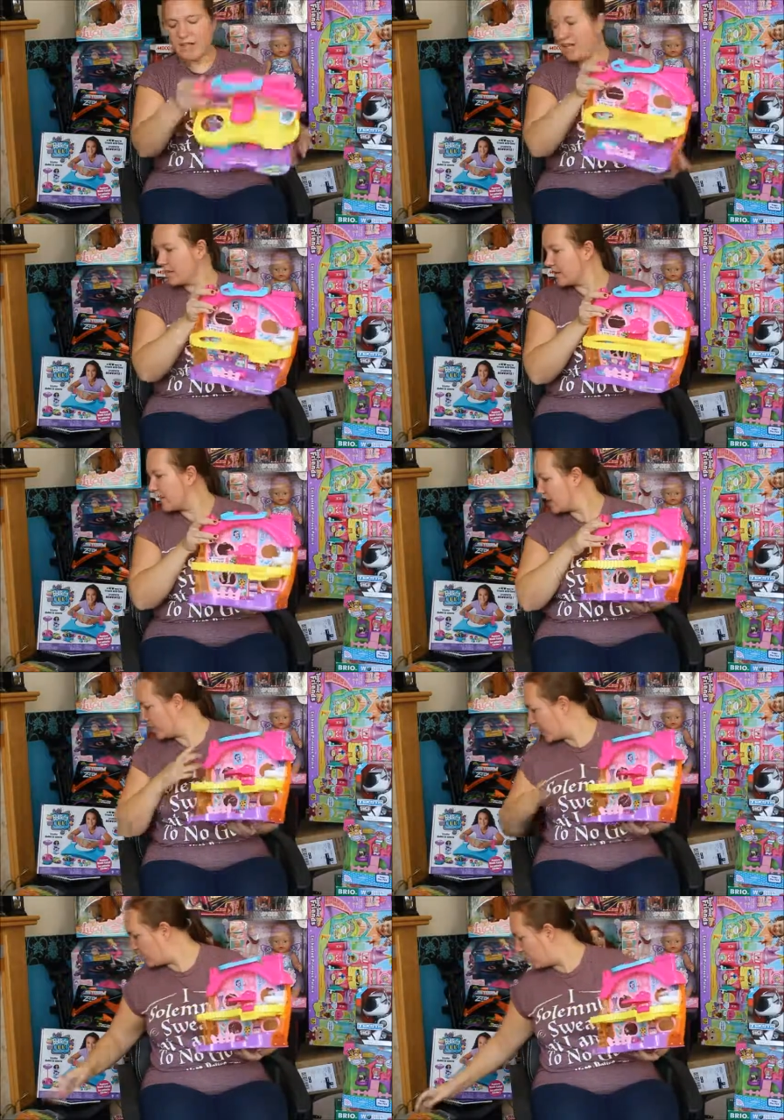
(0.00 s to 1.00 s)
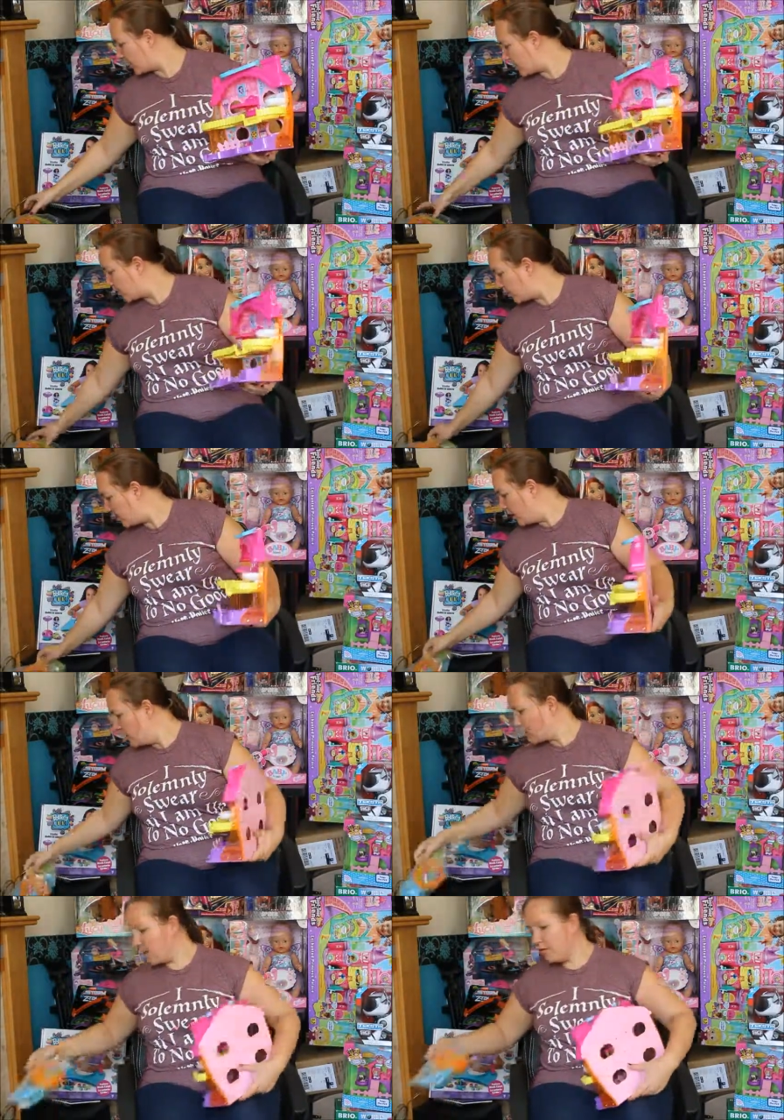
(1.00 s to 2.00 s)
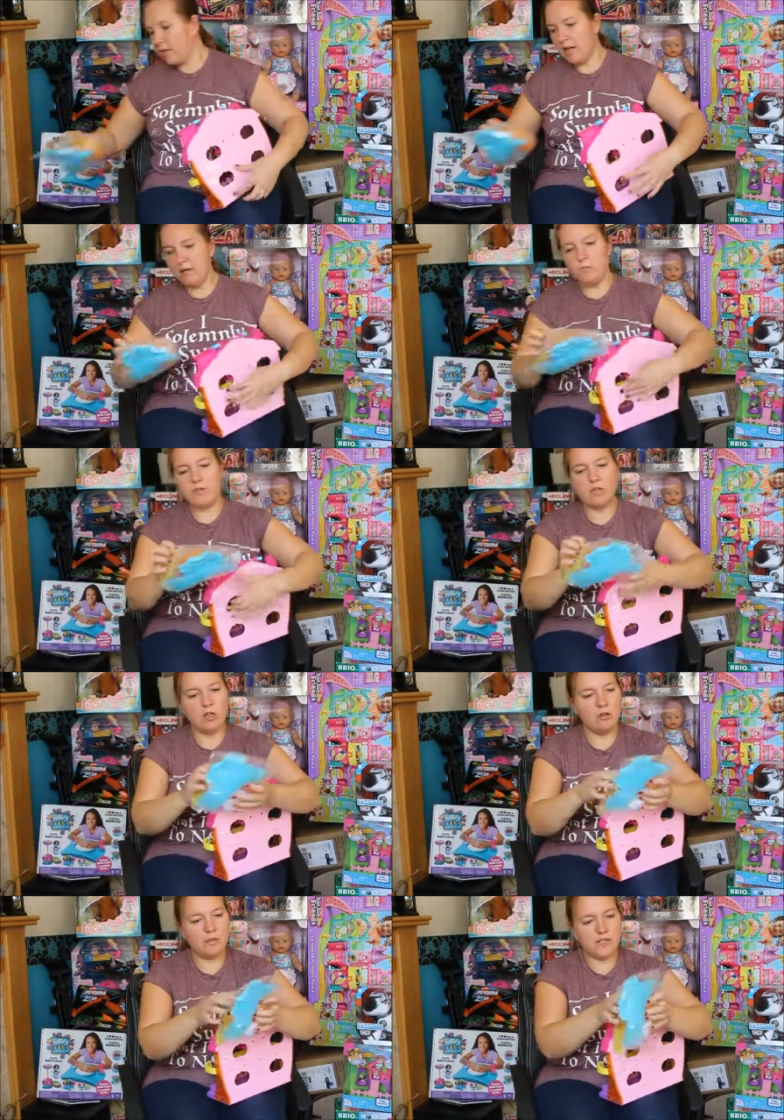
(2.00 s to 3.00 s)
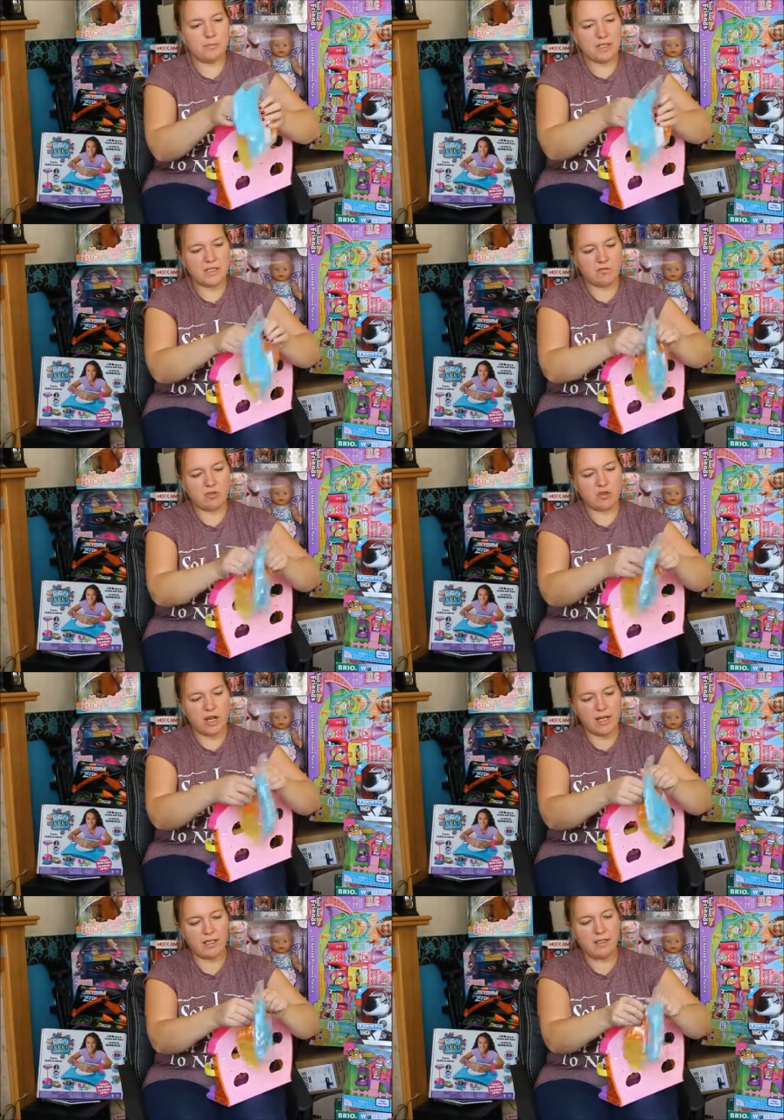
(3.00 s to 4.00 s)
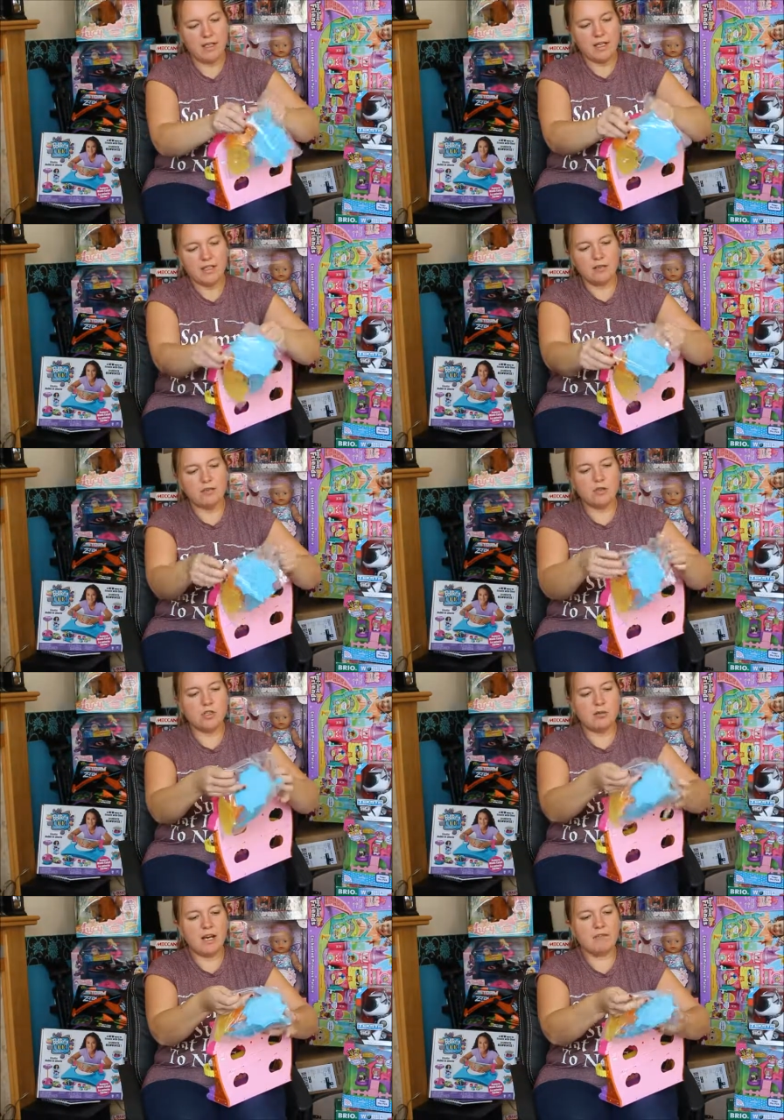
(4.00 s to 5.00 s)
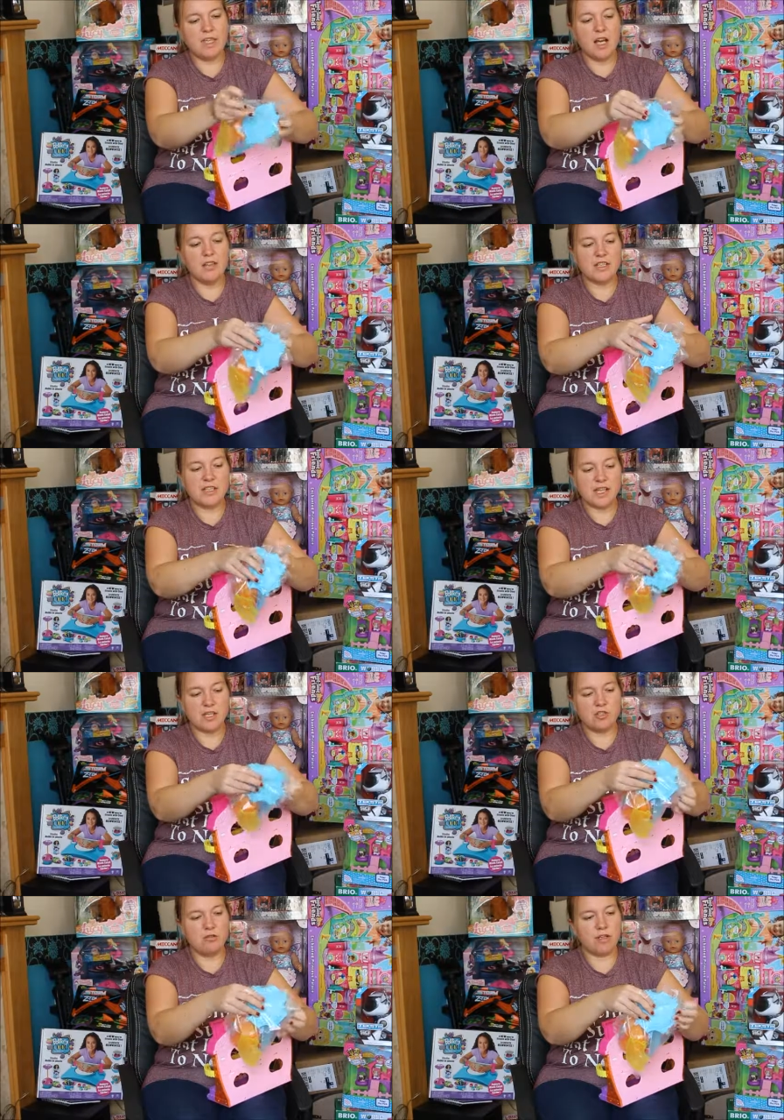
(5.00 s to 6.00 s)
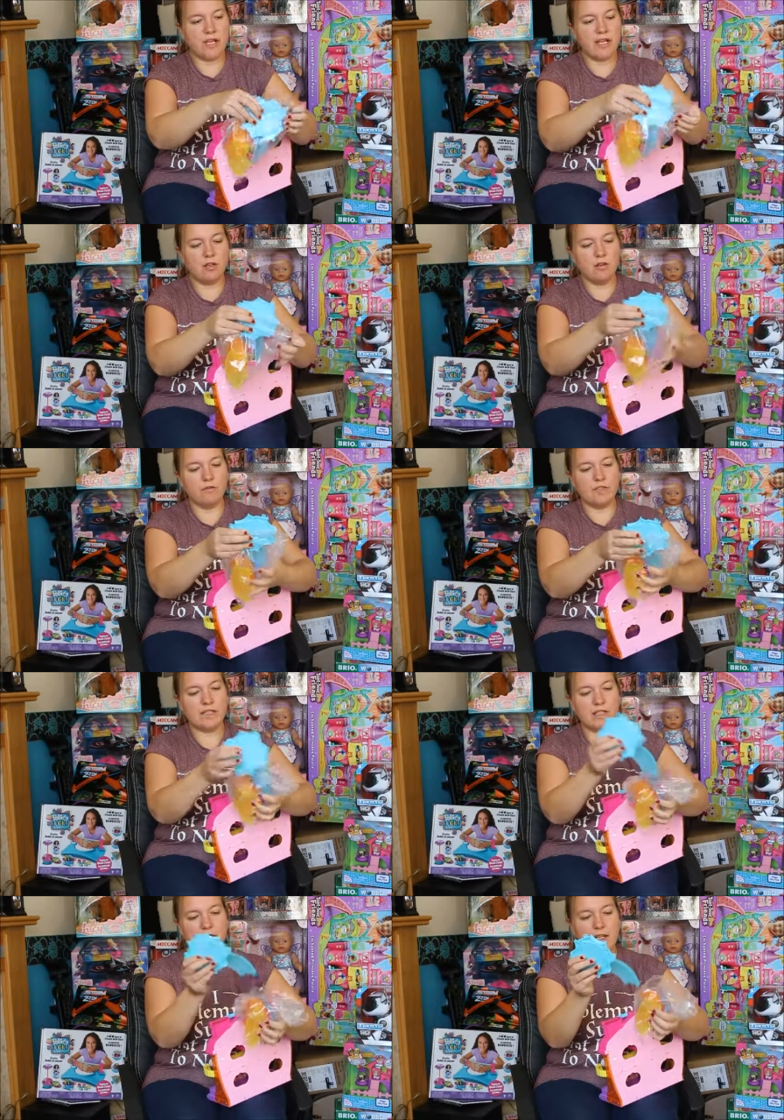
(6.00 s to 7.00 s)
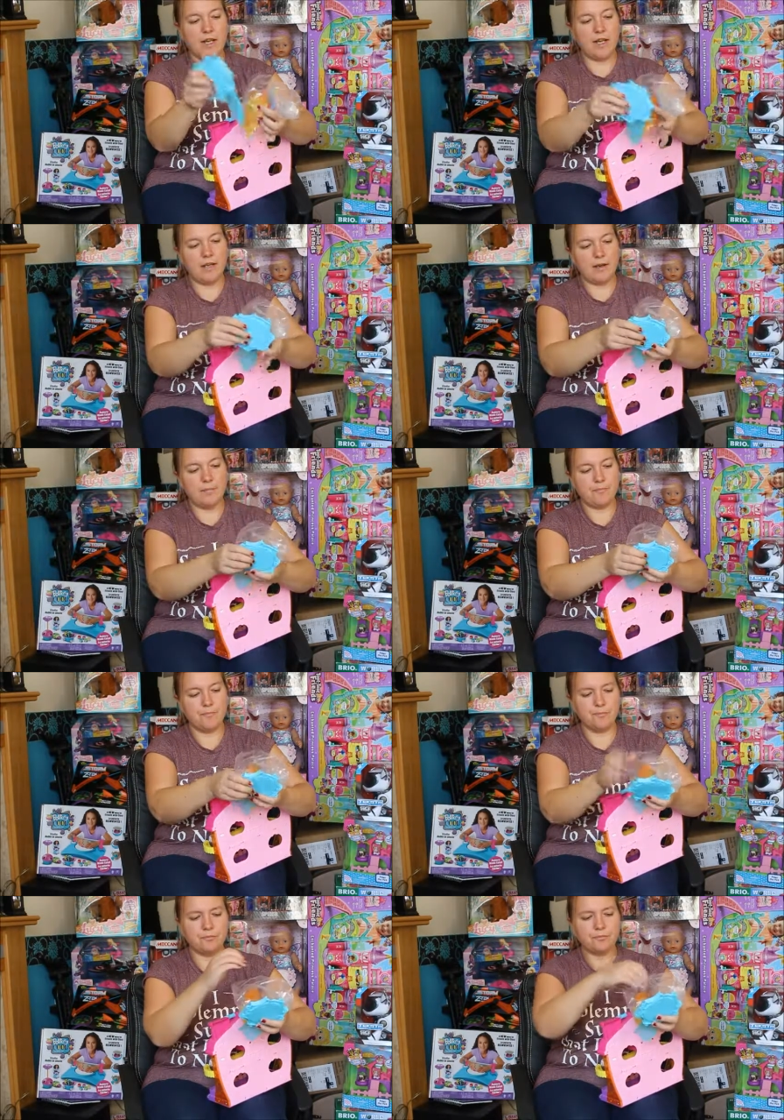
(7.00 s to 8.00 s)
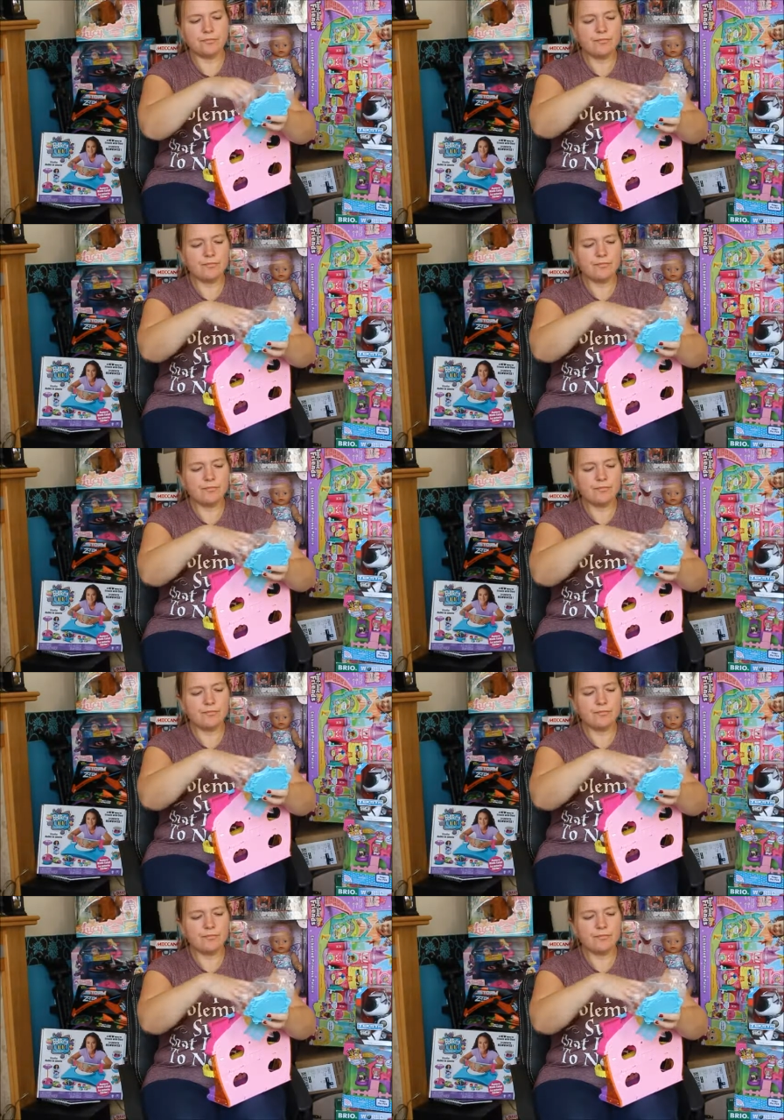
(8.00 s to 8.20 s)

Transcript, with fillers: let's let's see what we can do so we've got all these bits of track now if you do have the other sets you can obviously um,